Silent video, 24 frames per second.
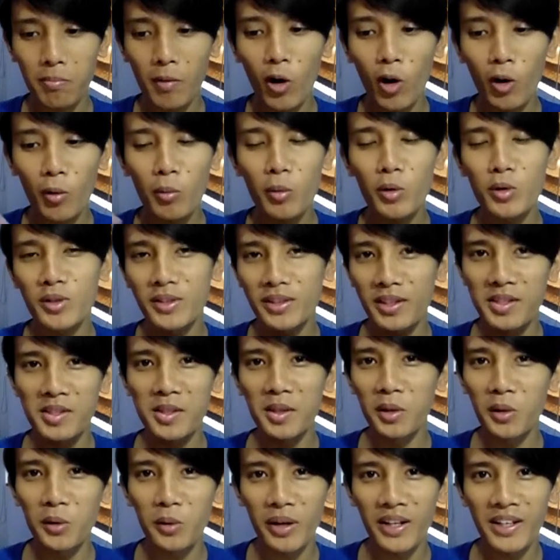almost
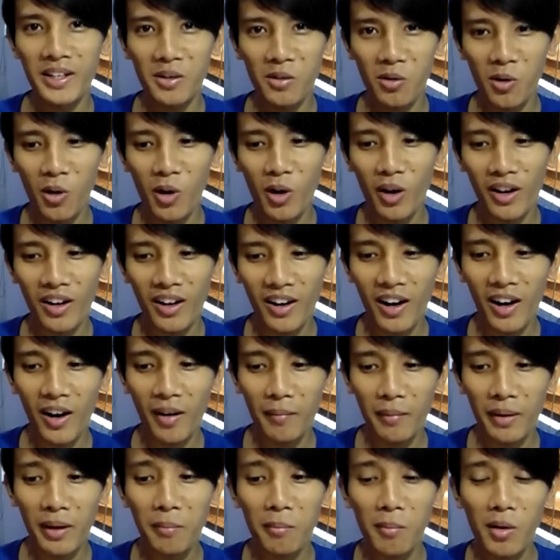doesn't do any wrong,
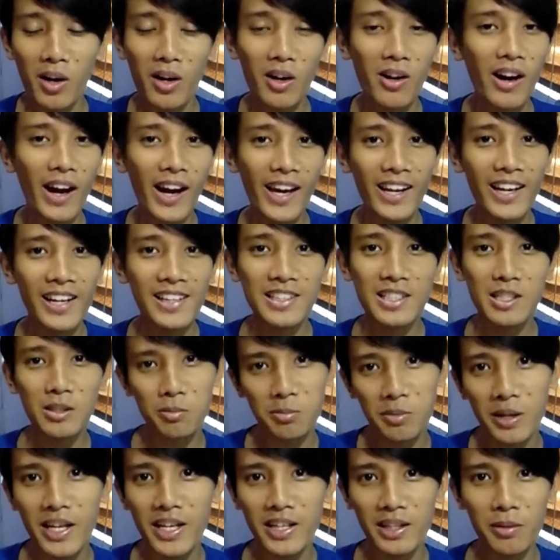and Mark Rylance is
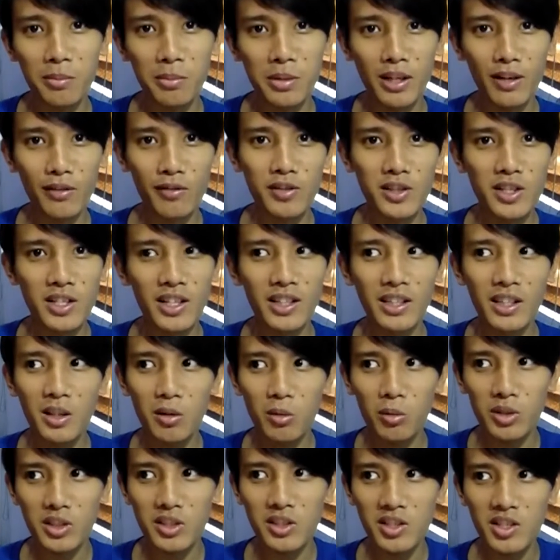playing The BFG, and
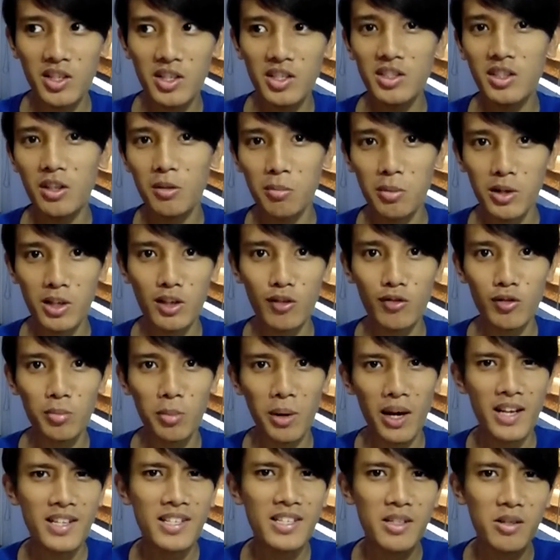he was just in Bridge of
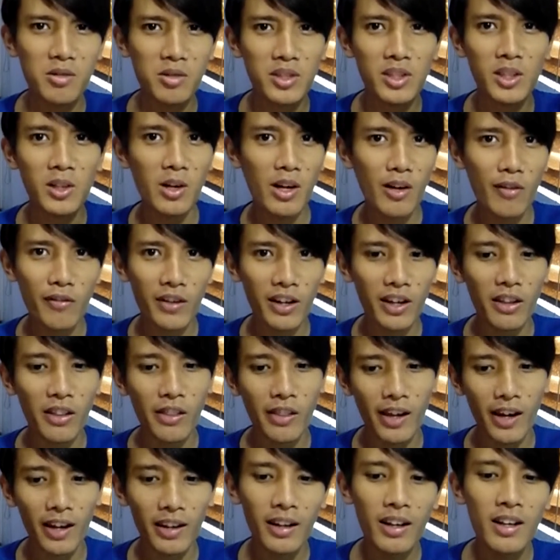Spies, and he was terrific
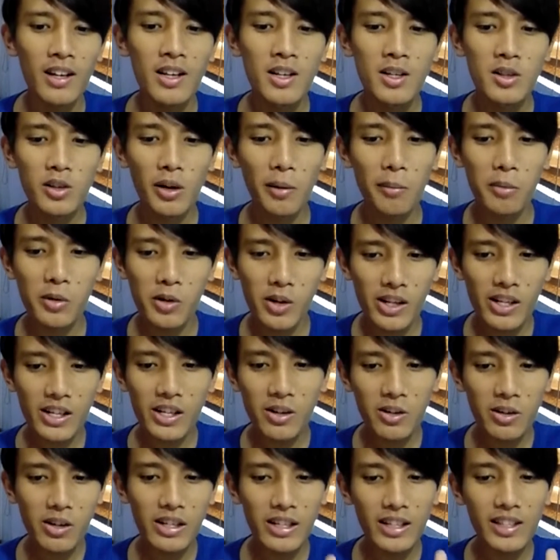in that. So I'm
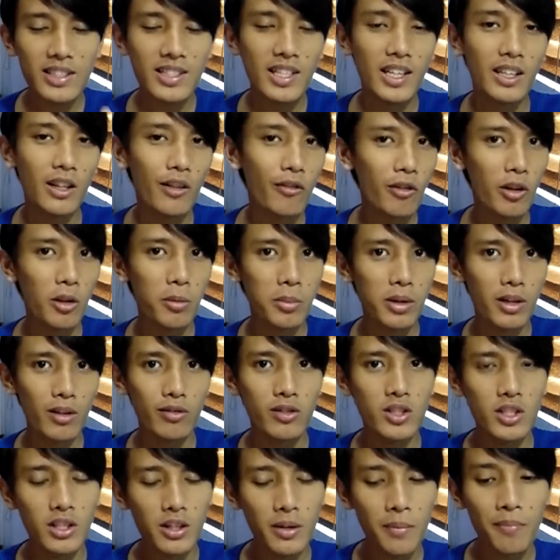really, really excited for The
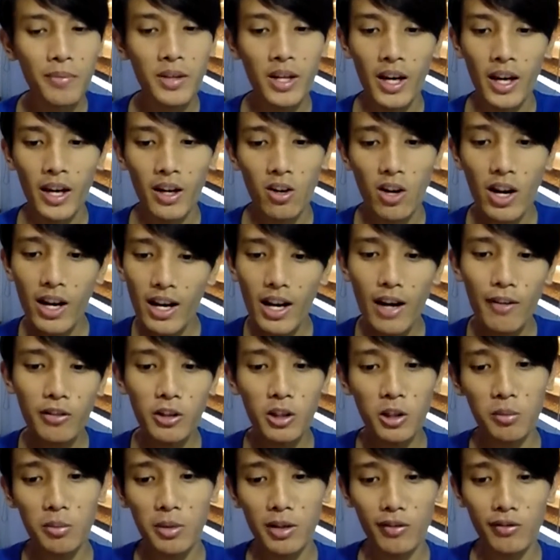BFG. And right
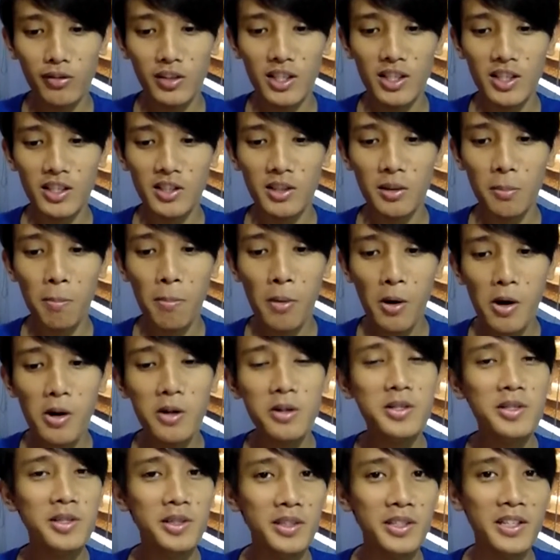after The BFG is The
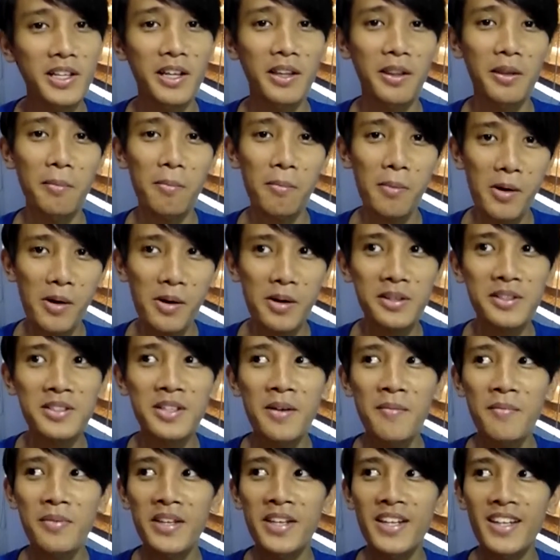Purge 3, and The
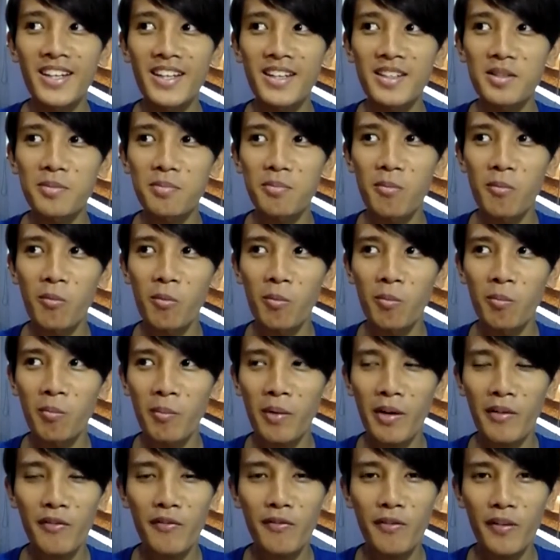Purge is
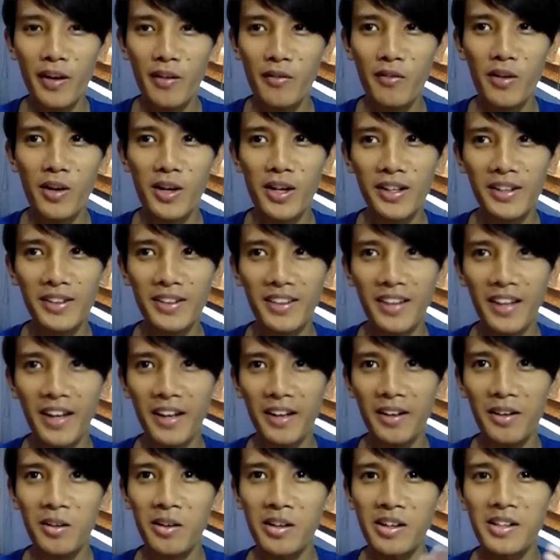my favorite,
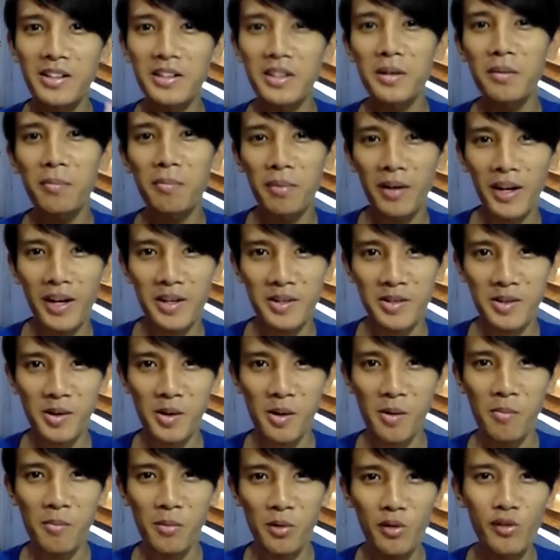like, guilty
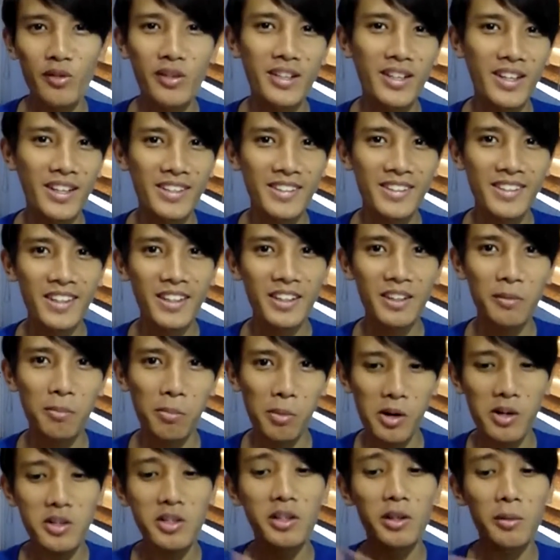pleasure movie, I think. The
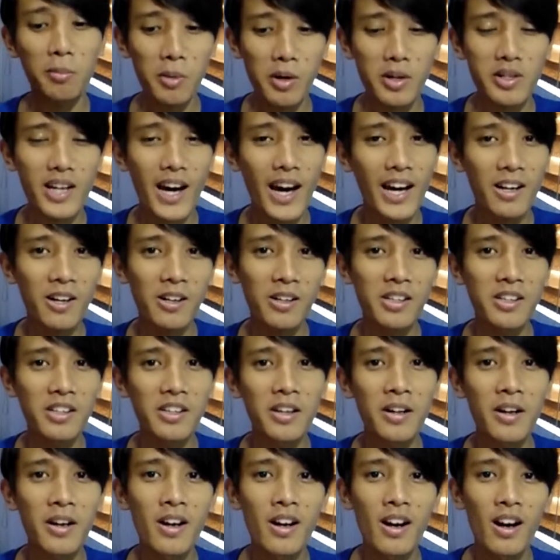Purge and The Purge
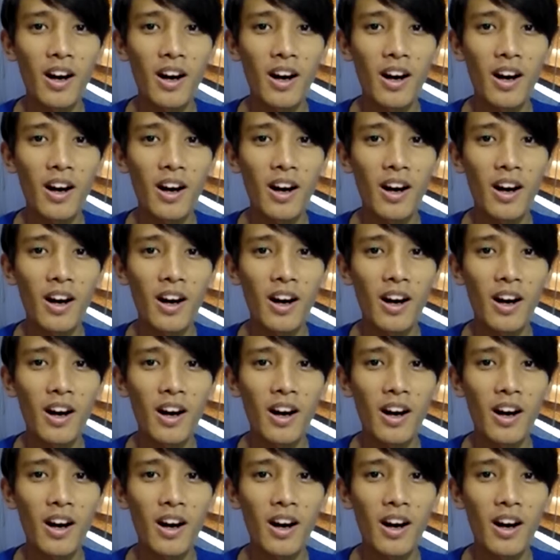Anarchy